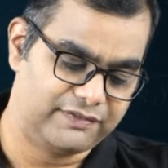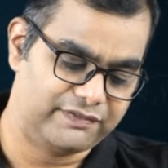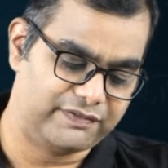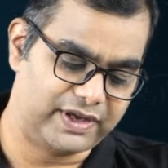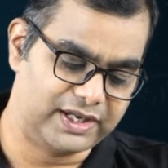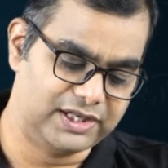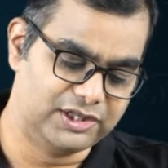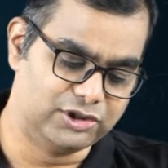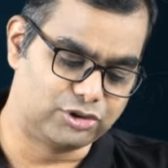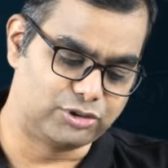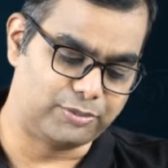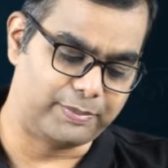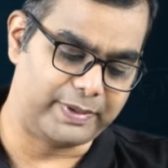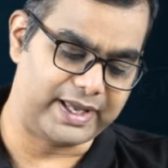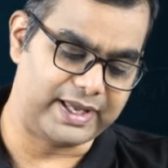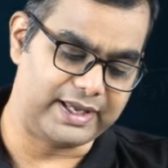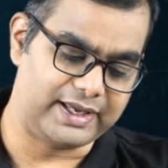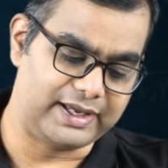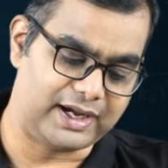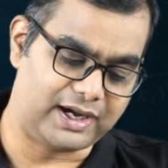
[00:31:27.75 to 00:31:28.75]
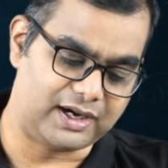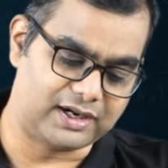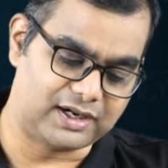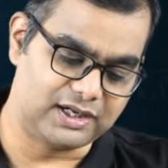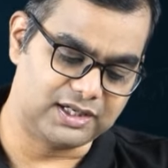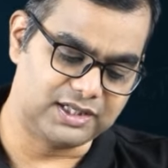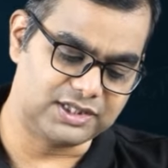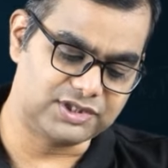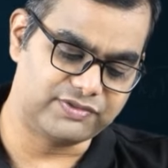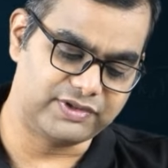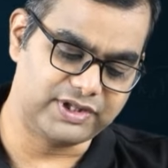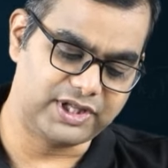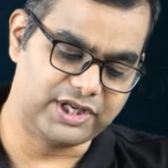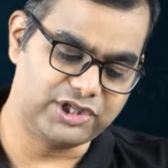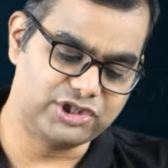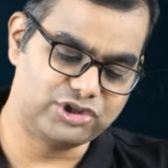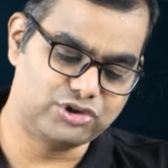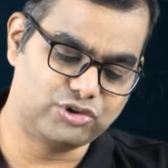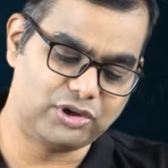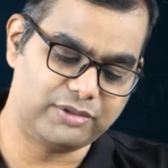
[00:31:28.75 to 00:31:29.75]
Failure to pay occurs when the
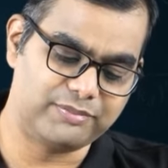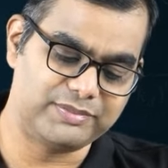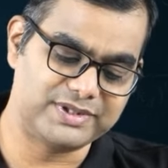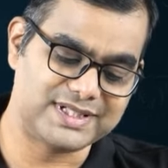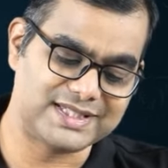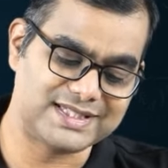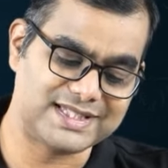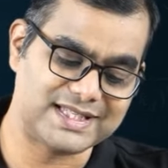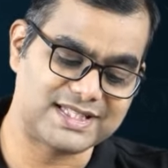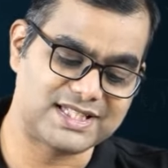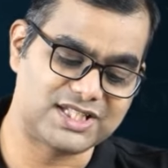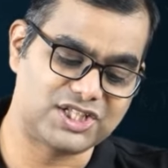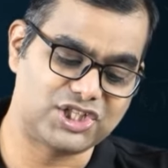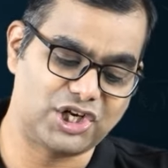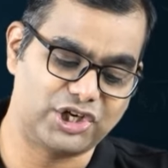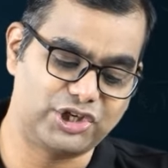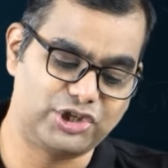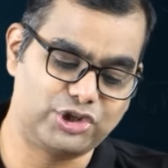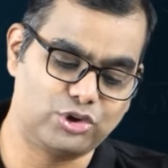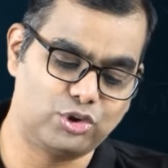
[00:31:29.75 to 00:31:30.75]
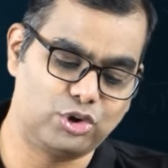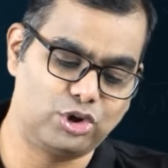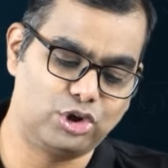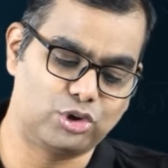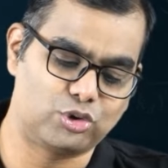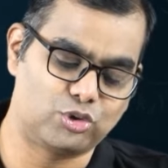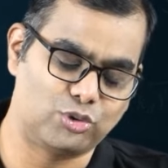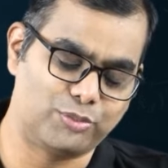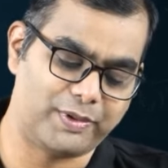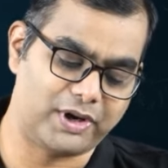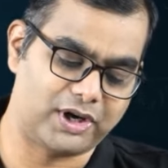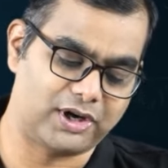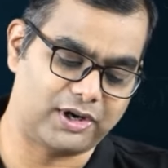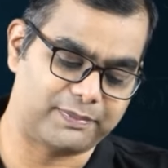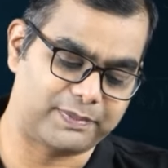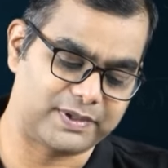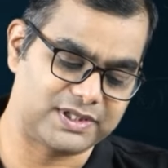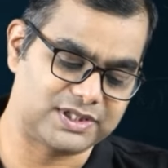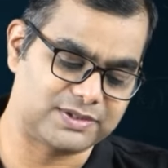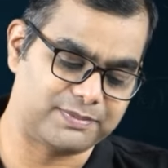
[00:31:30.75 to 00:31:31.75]
issuer misses a scheduled coupon or
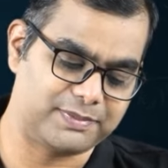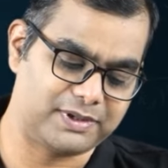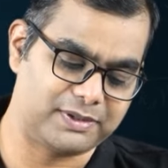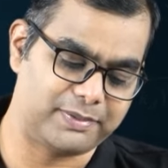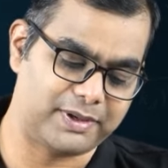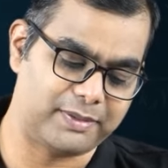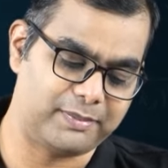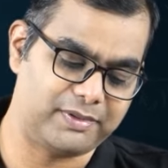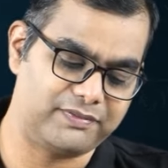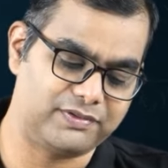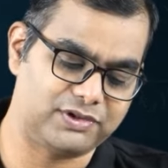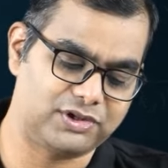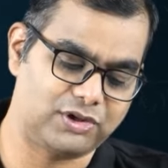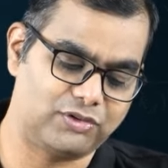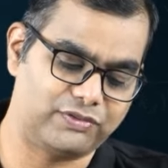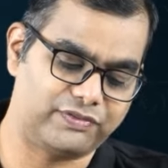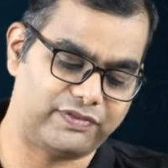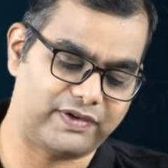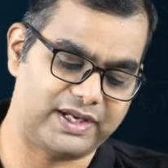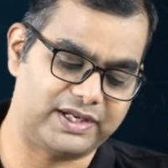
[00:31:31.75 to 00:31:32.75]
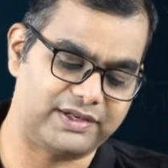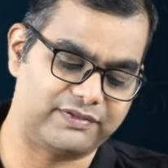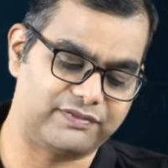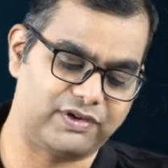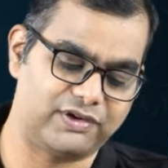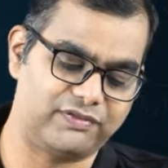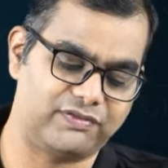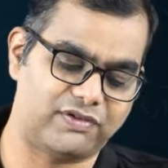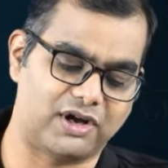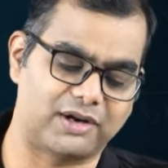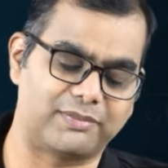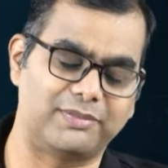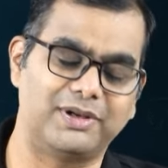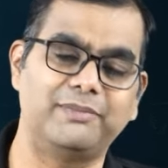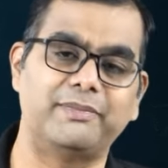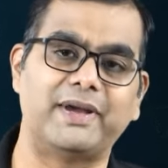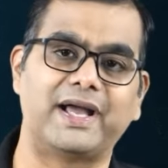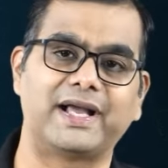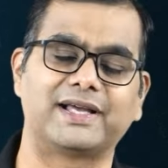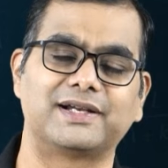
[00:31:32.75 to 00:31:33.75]
principal payment without filing for formal
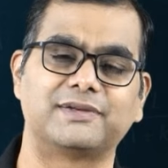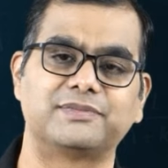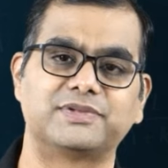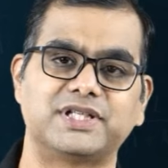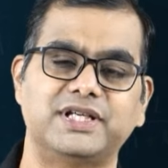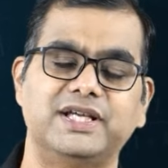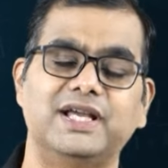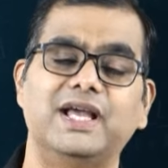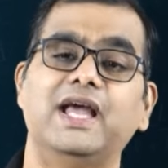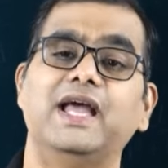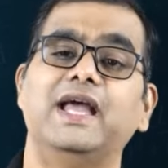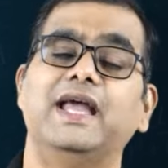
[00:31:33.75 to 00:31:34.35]
bankruptcy.